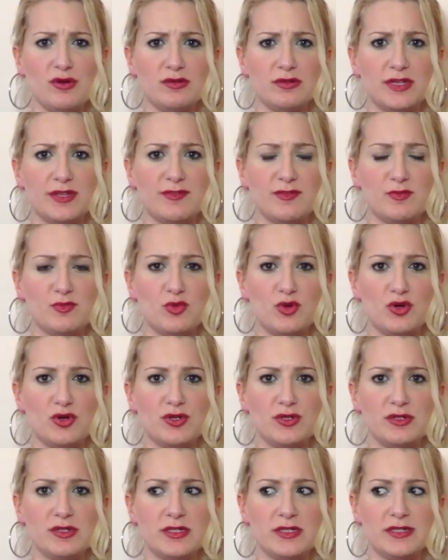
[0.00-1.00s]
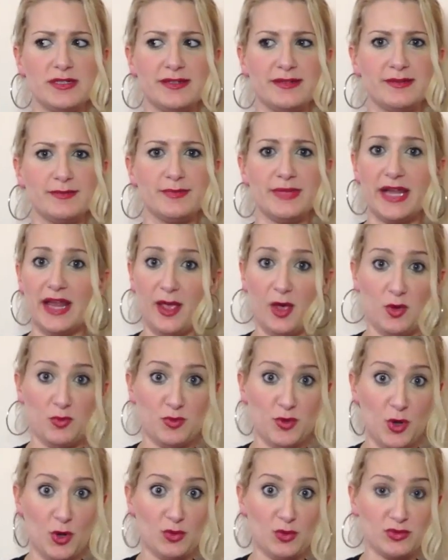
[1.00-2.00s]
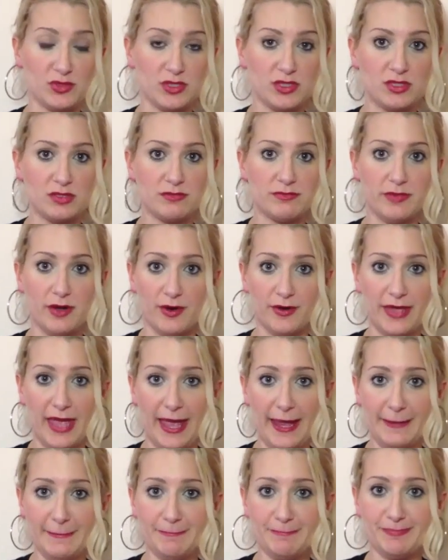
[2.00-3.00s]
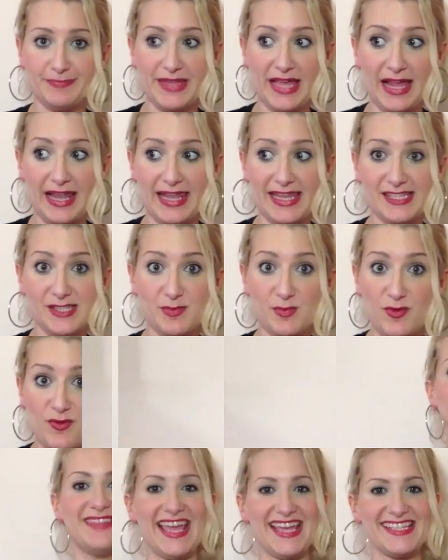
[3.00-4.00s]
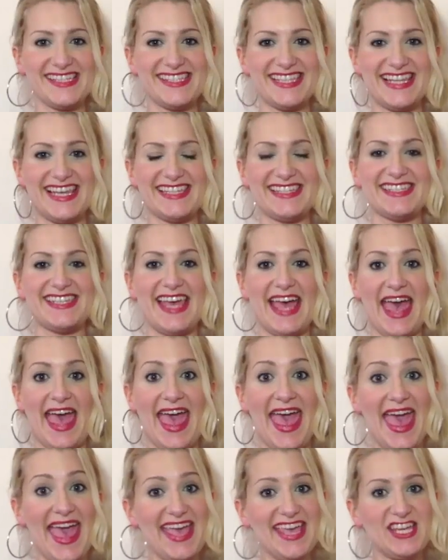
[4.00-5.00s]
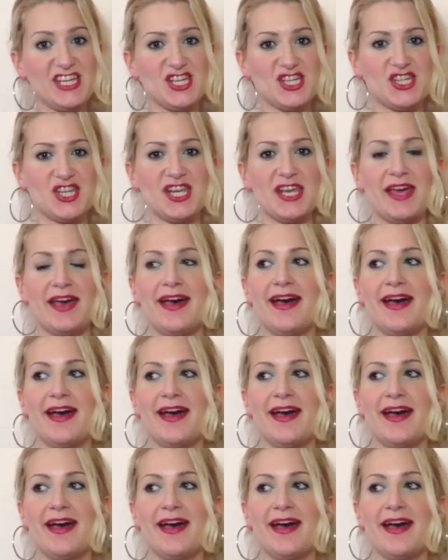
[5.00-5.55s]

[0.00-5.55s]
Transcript: even more, but I hope not. Okay? Let's move on. Next letter, H.